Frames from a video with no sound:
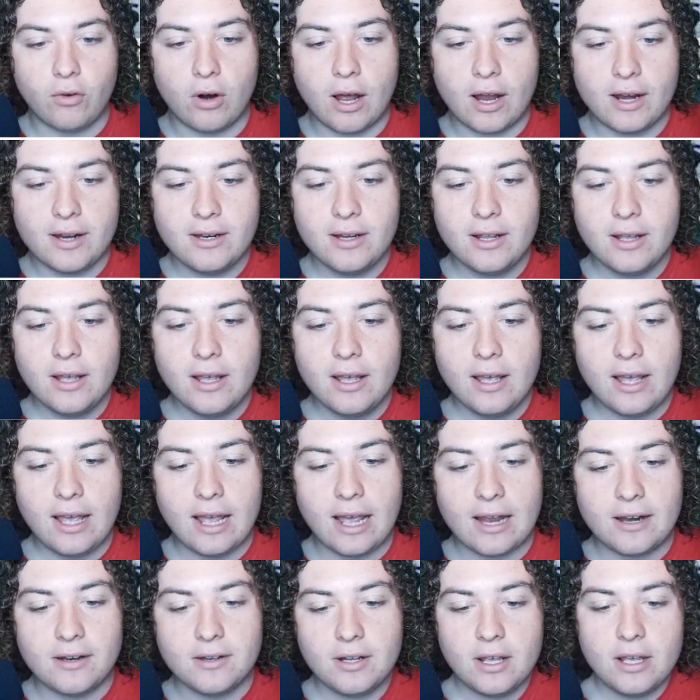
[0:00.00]
run,
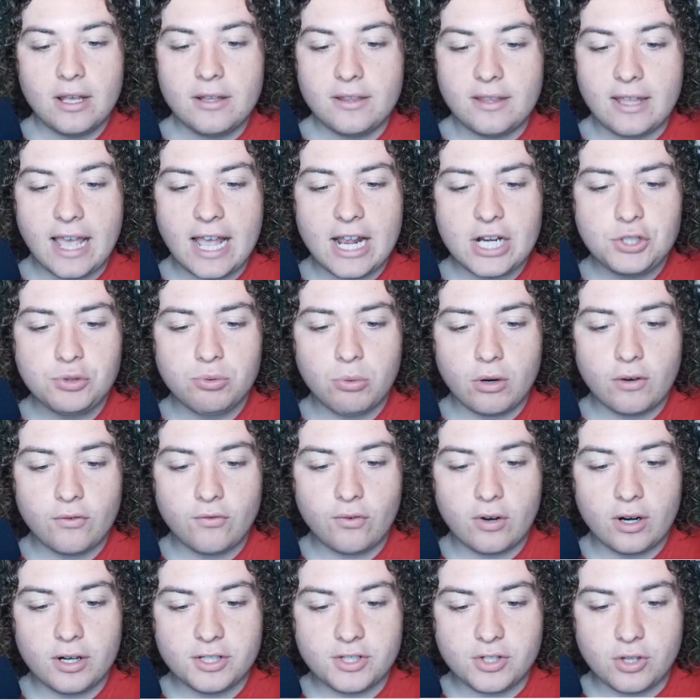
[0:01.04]
and the
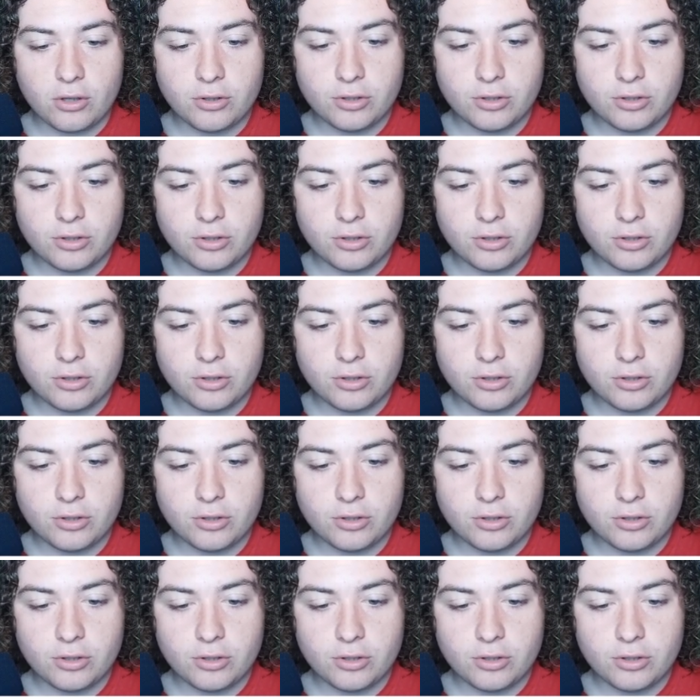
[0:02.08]
HWRF run is